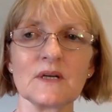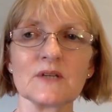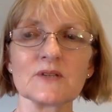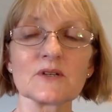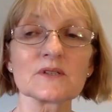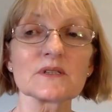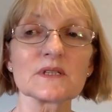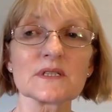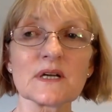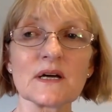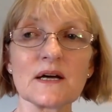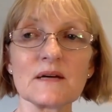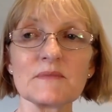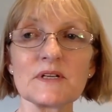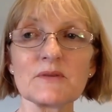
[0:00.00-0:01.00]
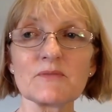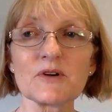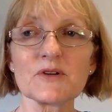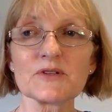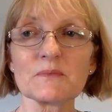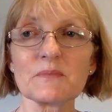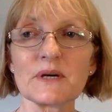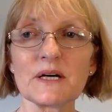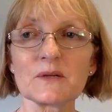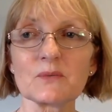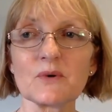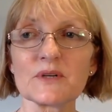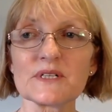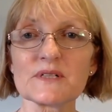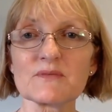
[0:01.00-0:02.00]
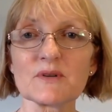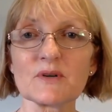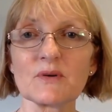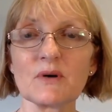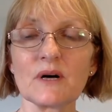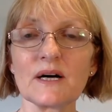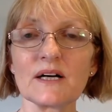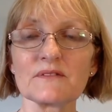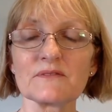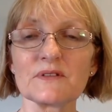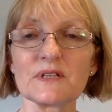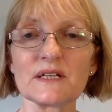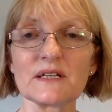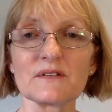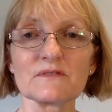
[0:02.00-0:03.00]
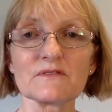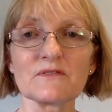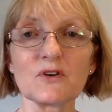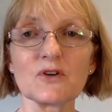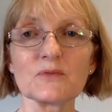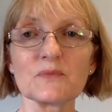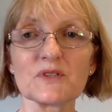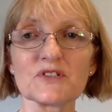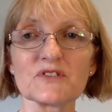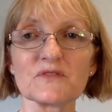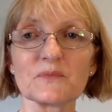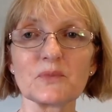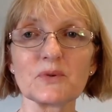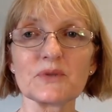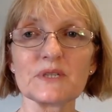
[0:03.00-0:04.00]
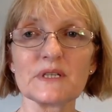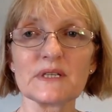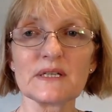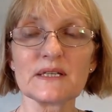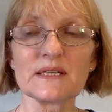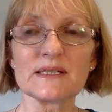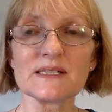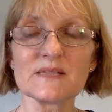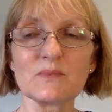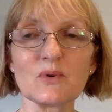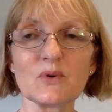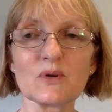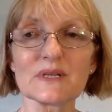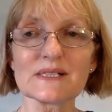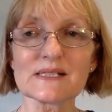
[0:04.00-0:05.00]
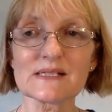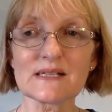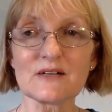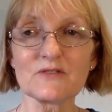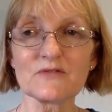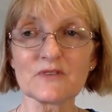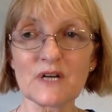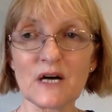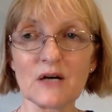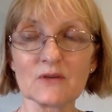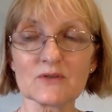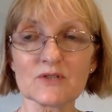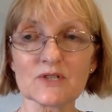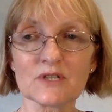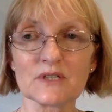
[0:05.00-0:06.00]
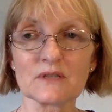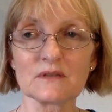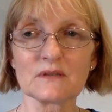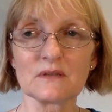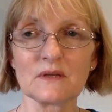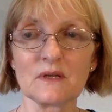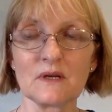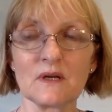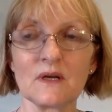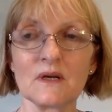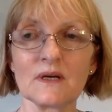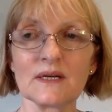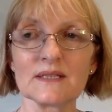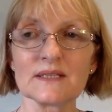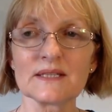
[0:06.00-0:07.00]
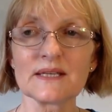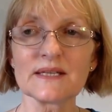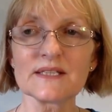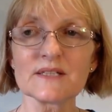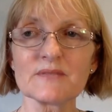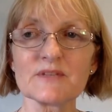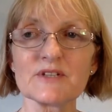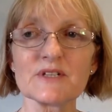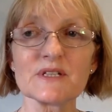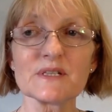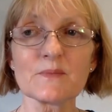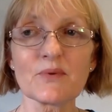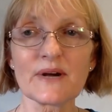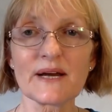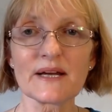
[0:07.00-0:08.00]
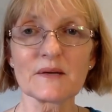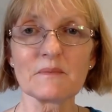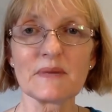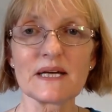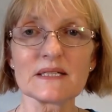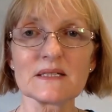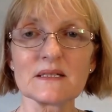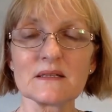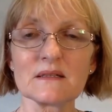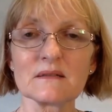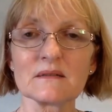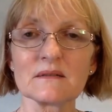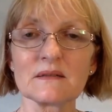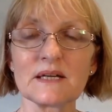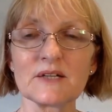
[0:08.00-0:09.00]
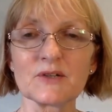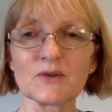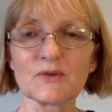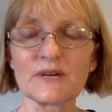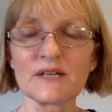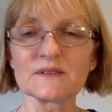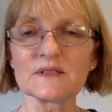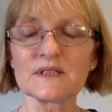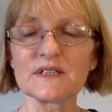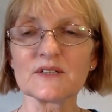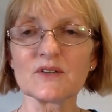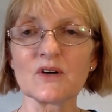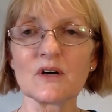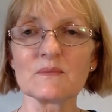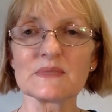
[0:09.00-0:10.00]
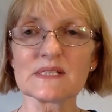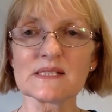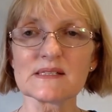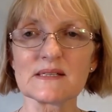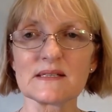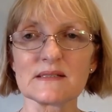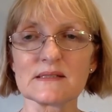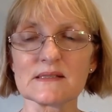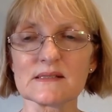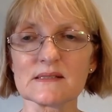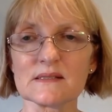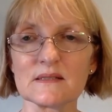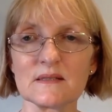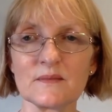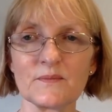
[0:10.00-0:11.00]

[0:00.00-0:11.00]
Dr. Taimni wrote about what is required for the unfoldment of buddhi in his book Self Culture, a text which is pragmatic and grounded in common sense.